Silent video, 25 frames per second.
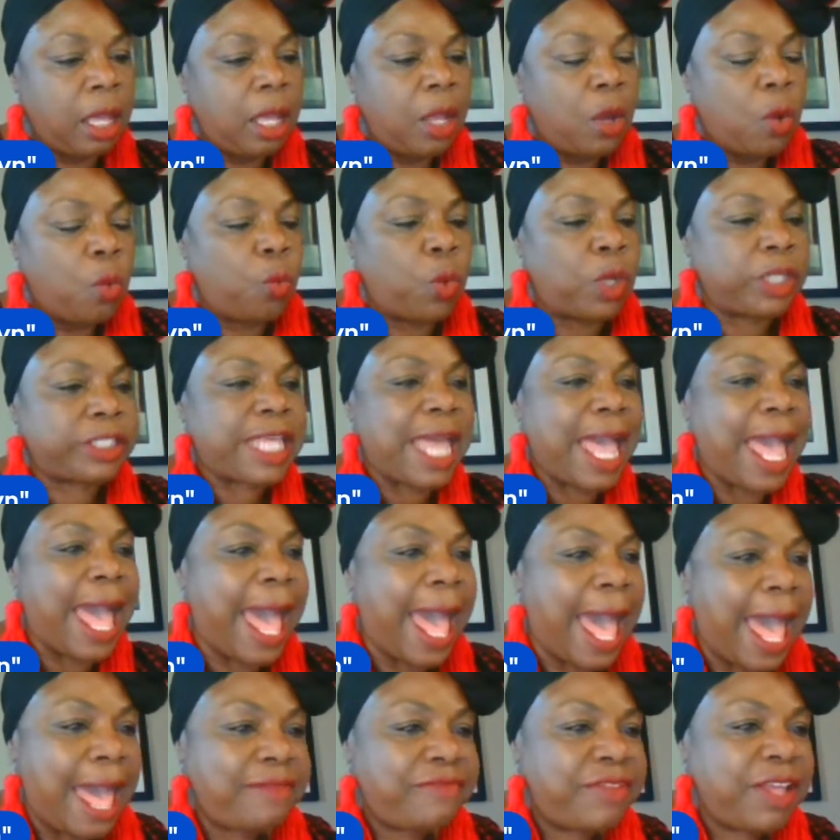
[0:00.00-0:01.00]
was
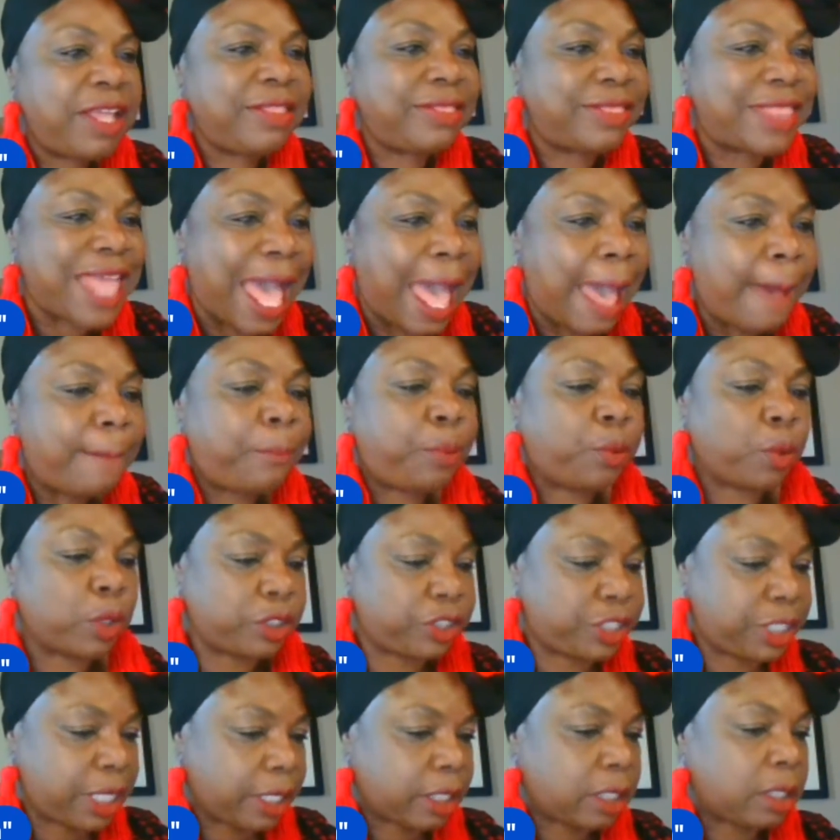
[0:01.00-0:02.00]
having that
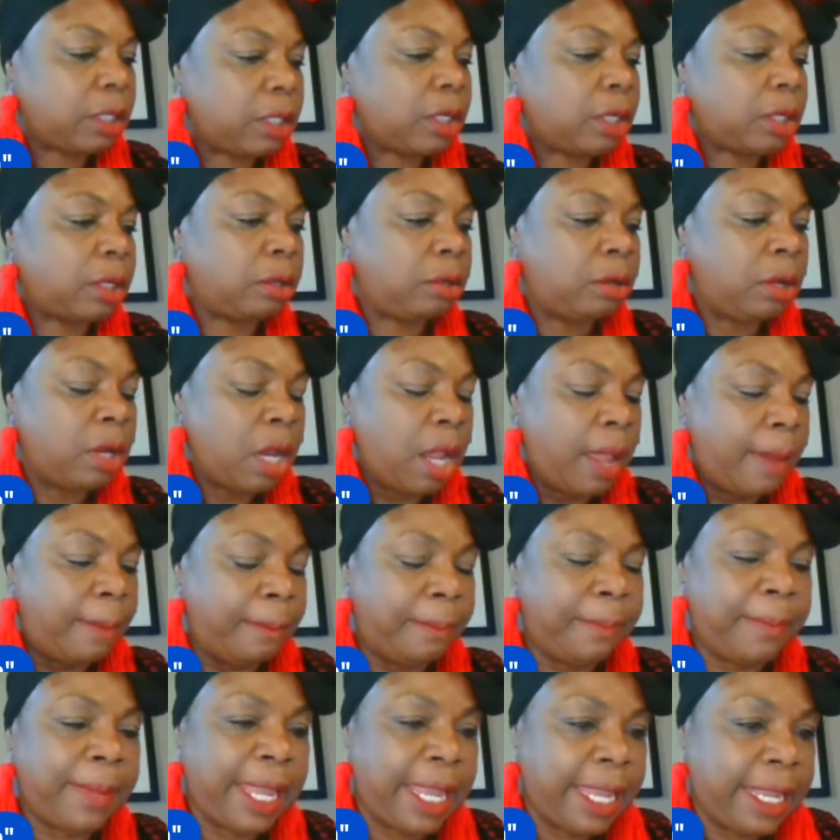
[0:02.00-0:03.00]
particular
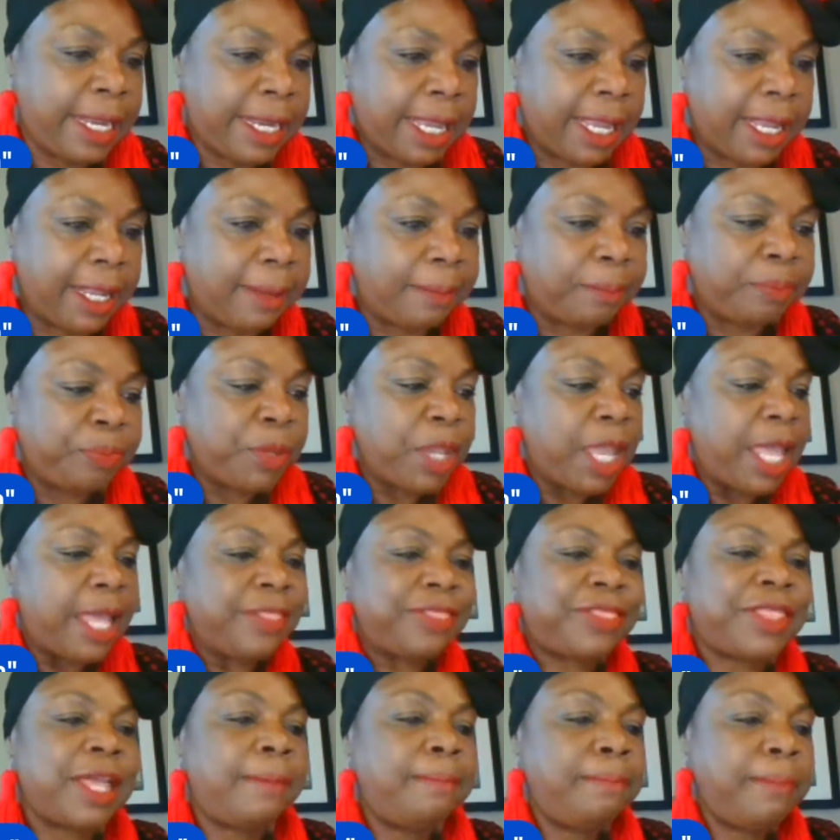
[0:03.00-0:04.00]
meeting
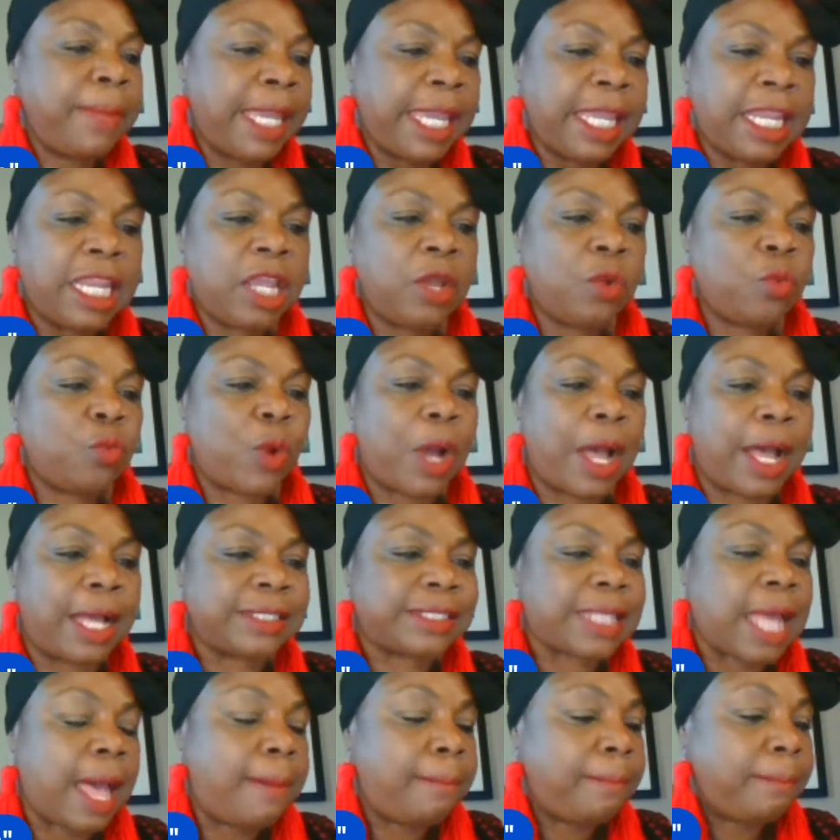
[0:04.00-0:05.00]
the meeting was
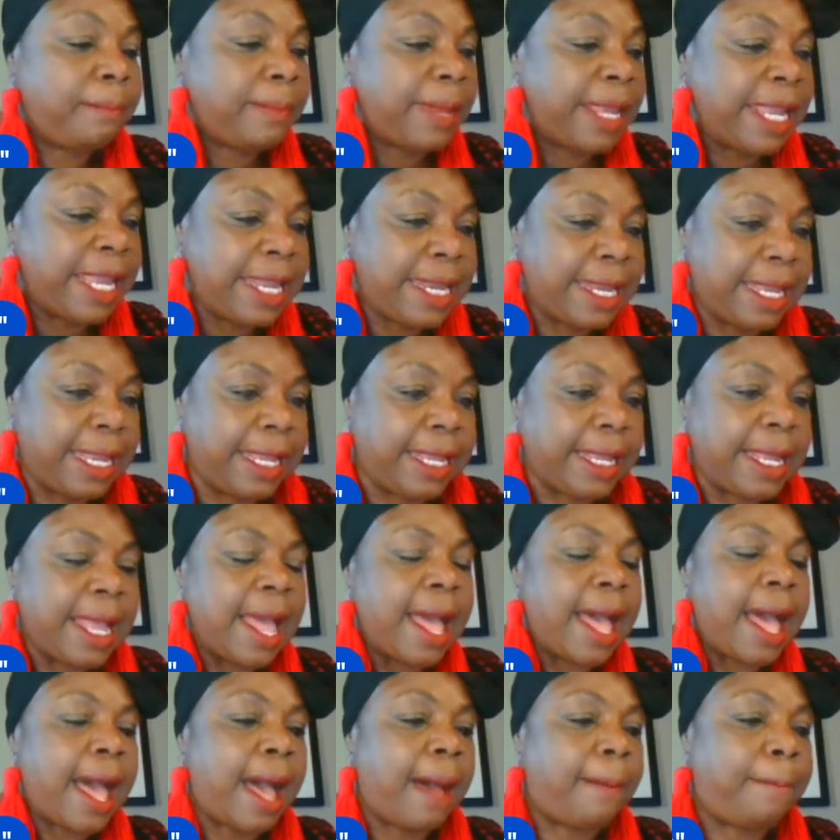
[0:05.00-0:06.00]
a meeting
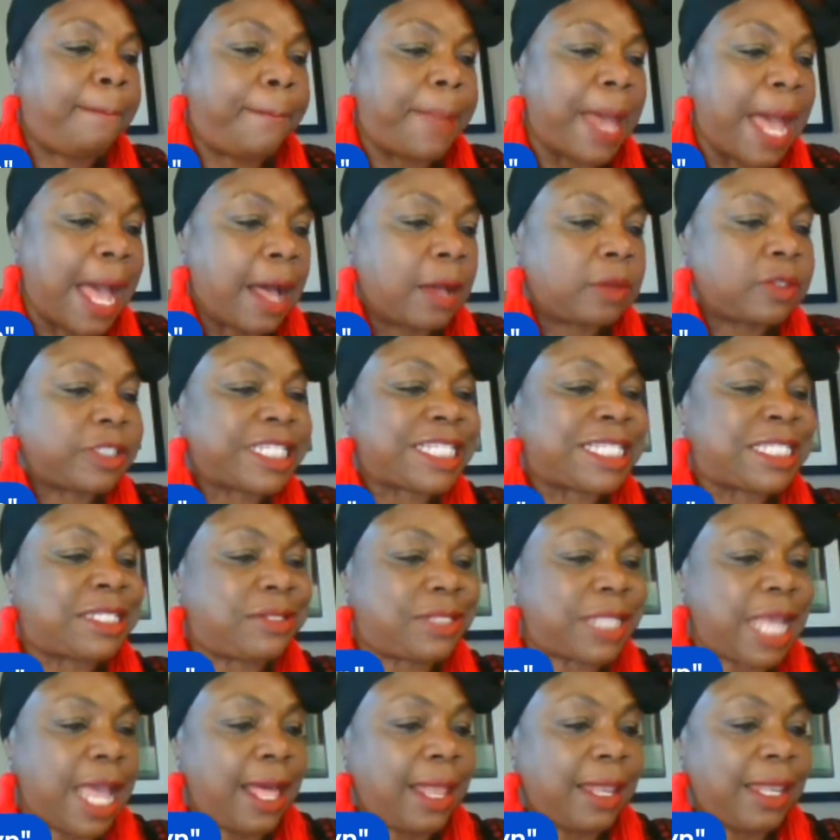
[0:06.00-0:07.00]
about
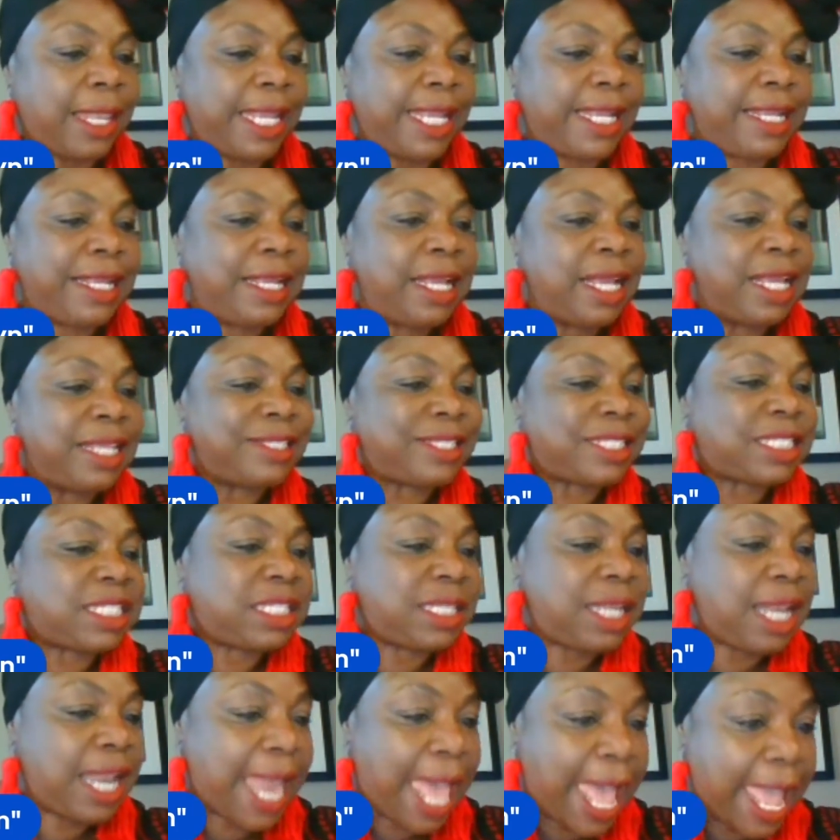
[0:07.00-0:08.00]
selling
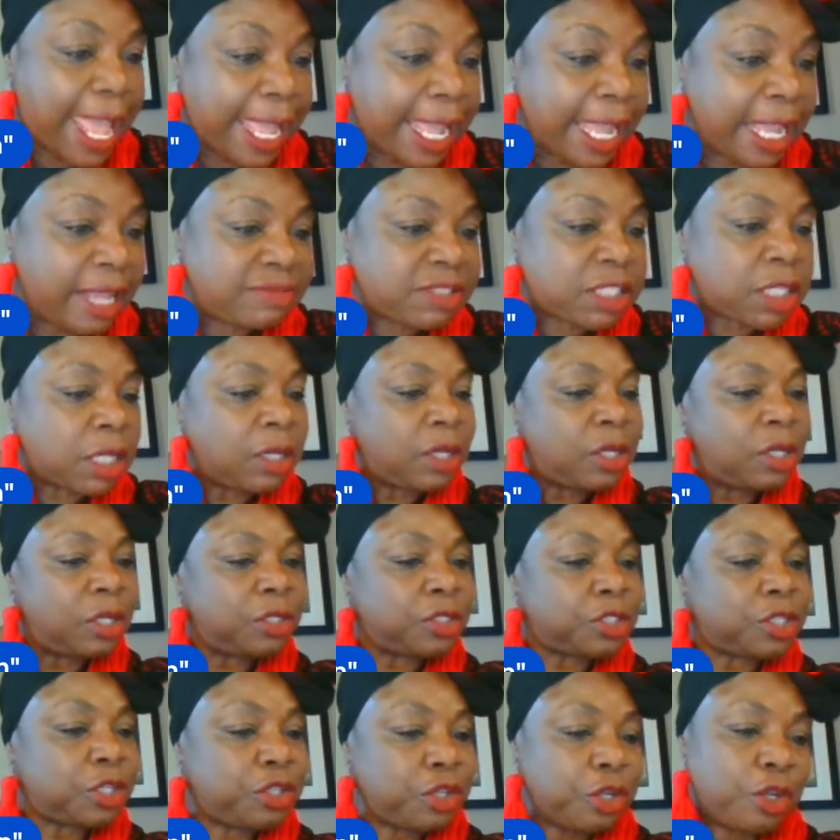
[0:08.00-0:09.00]
slaves
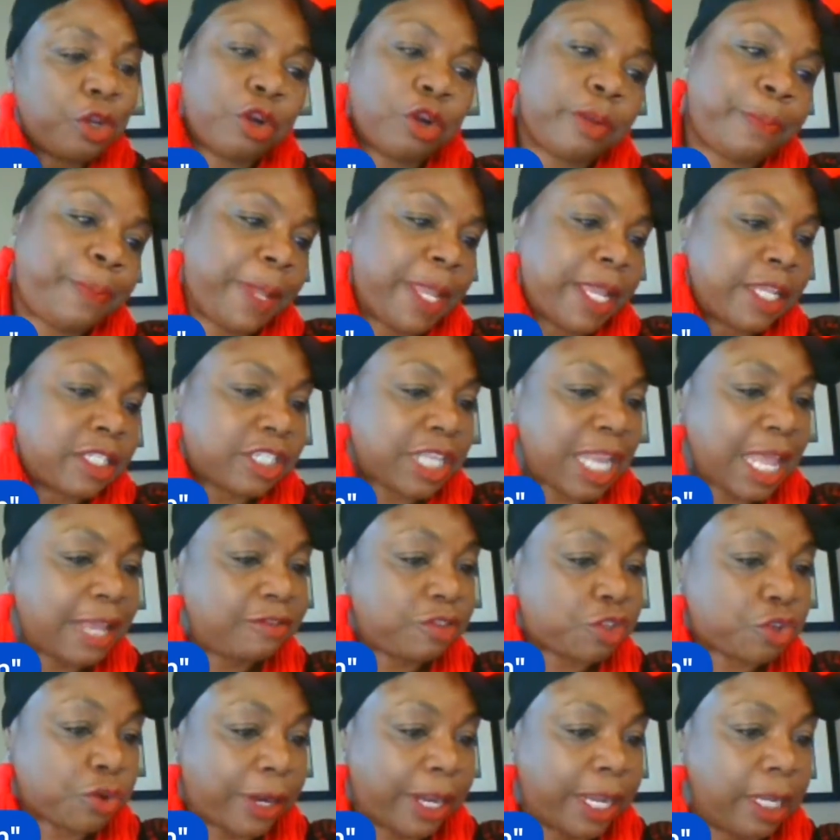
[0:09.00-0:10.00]
to the European
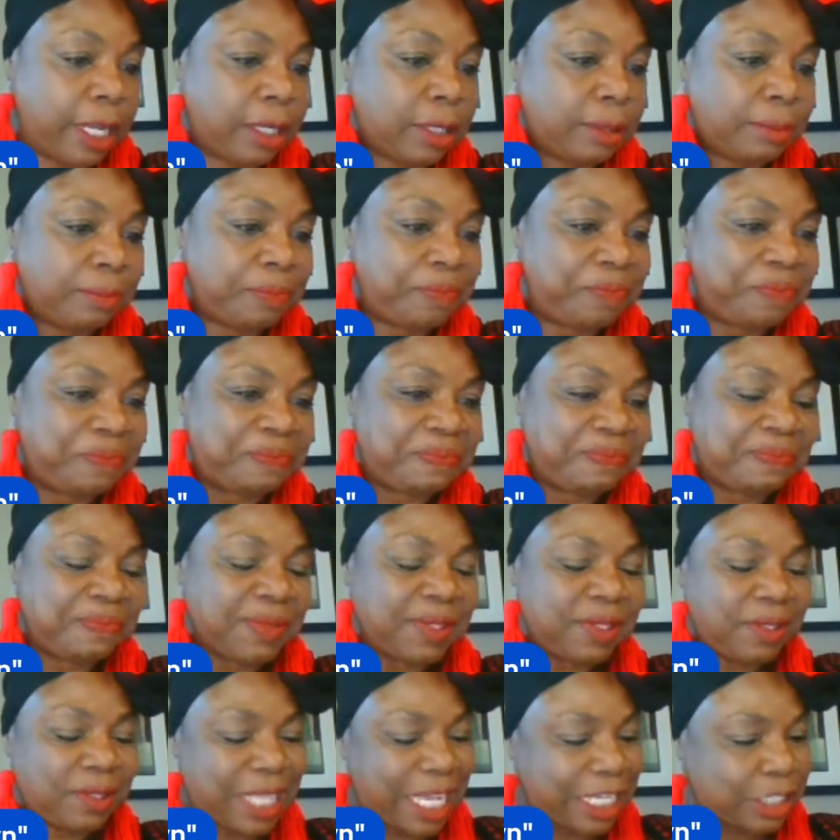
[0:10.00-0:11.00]
slave trade.
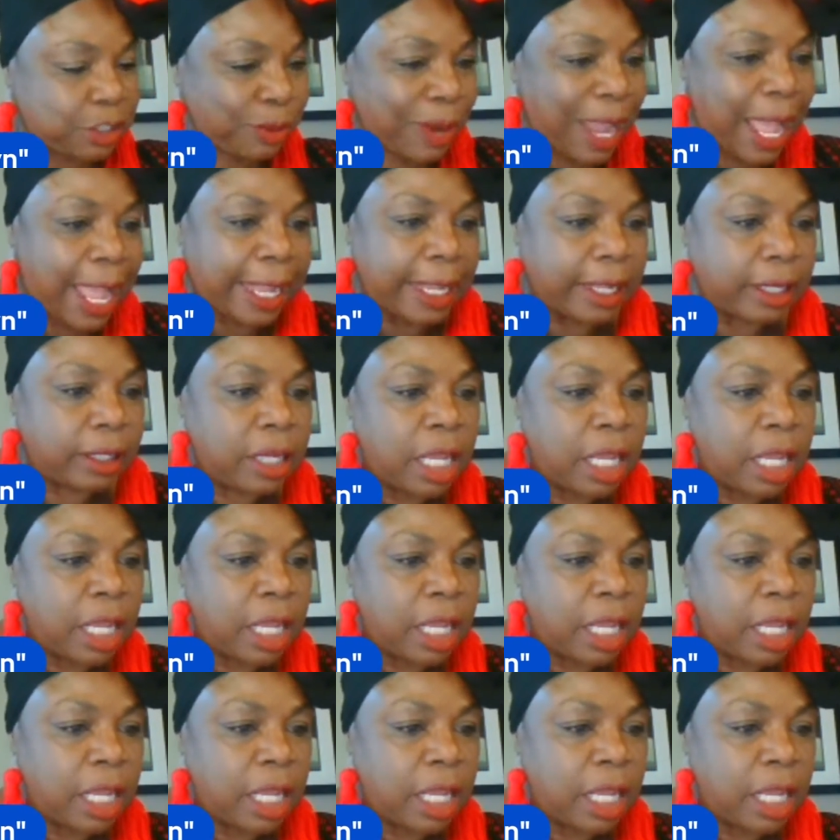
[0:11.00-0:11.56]
That's right.